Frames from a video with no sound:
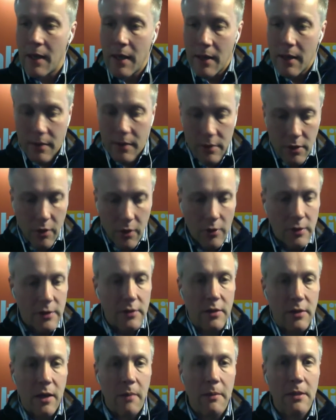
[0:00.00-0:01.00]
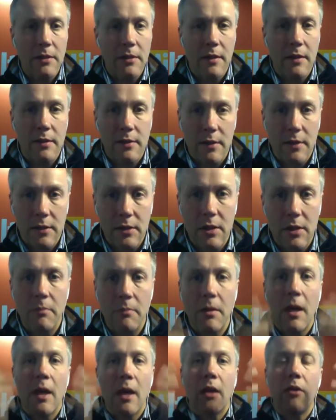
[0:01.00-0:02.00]
the toxins come into the
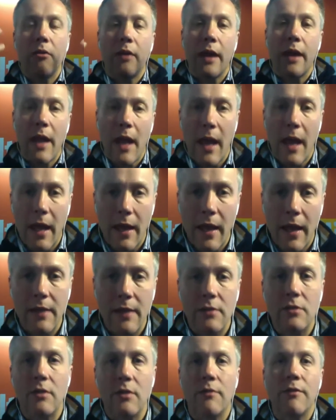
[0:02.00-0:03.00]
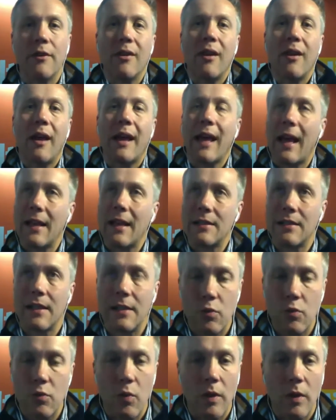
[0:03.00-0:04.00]
system, you get headaches, you feel like
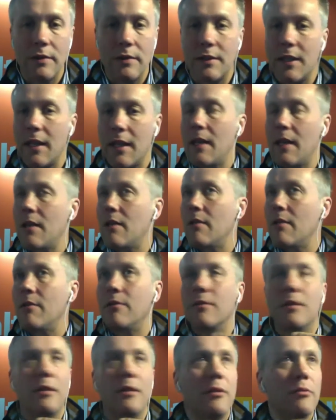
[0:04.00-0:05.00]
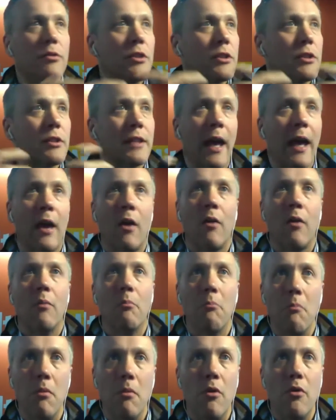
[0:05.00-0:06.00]
SH1T, you just
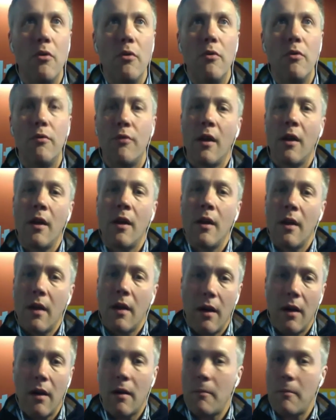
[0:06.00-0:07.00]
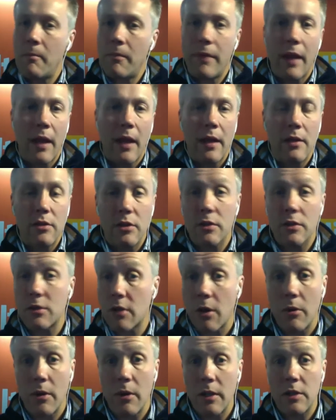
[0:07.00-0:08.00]
cannot move, and it just
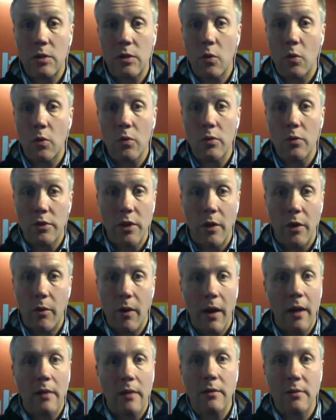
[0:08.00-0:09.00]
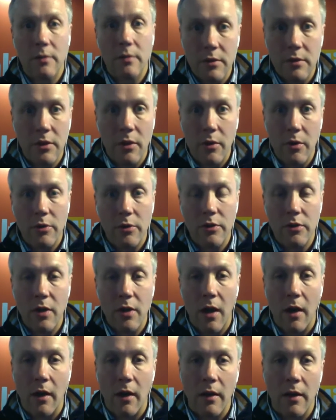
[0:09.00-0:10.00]
totally stalls you. And so you're
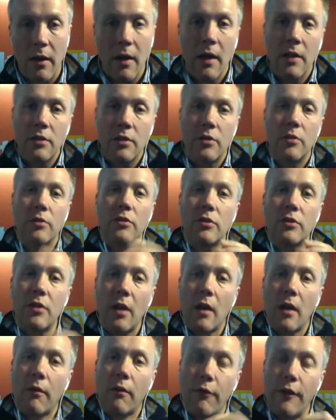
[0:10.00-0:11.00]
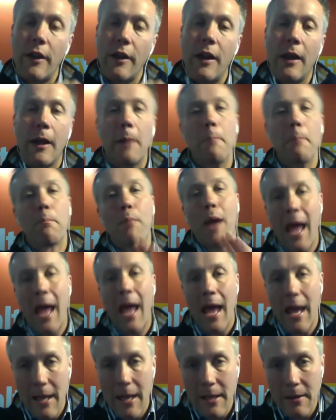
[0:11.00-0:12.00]
stuck. So you're stuck feeling in
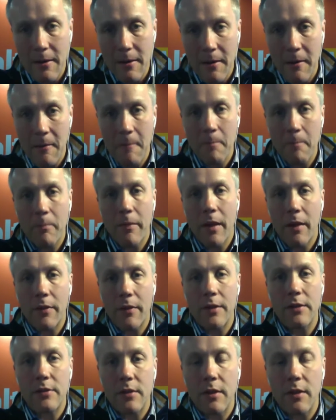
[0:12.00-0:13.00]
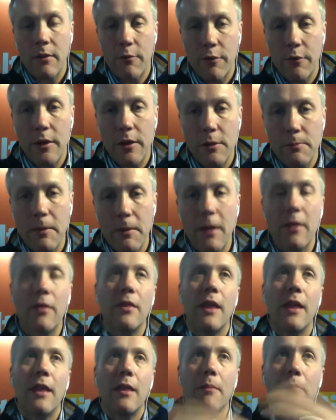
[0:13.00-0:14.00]
pain at the first bit,
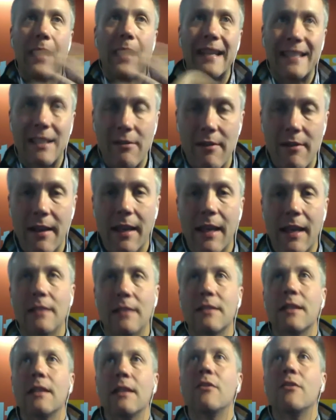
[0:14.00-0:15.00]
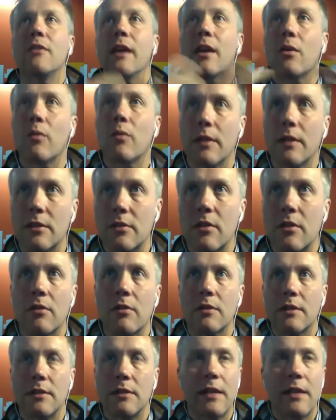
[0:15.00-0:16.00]
then the bacteria kicks in, you get all this
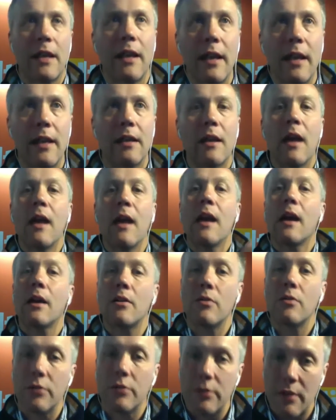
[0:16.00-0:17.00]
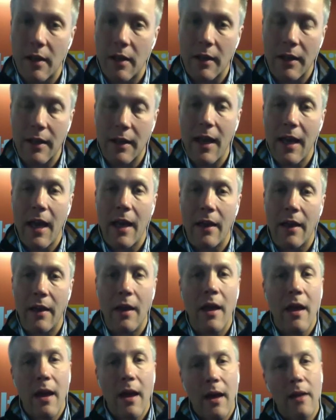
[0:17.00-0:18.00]
toxins, headache, and you're stuck again.
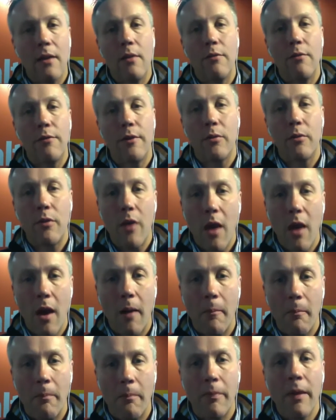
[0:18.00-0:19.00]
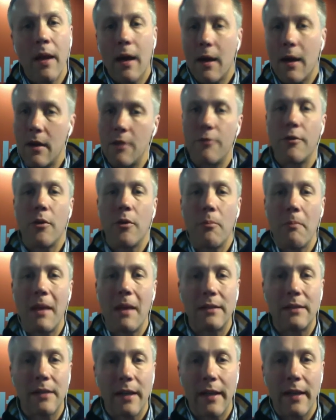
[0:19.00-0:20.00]
And you feel numb, and you feel
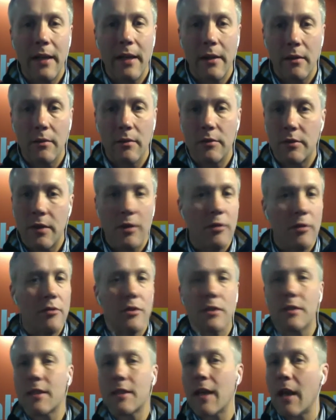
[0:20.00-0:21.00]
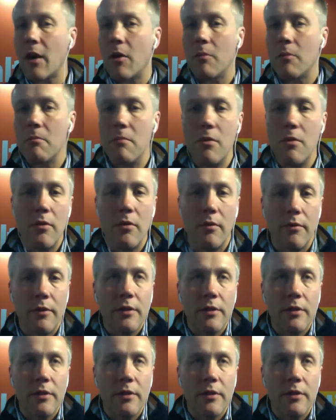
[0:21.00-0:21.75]
mentally ill, so you just cannot move, you're